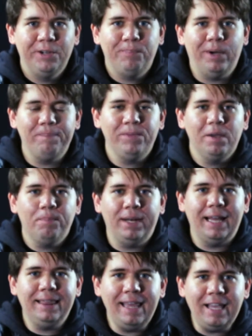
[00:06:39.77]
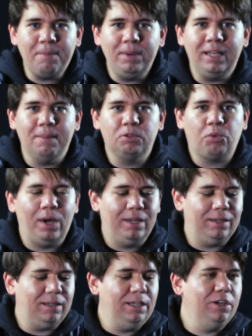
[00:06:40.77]
But I think it becomes
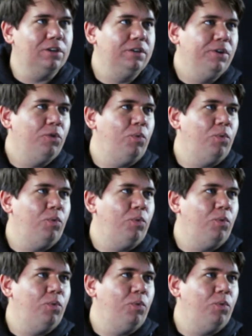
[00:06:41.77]
quite clear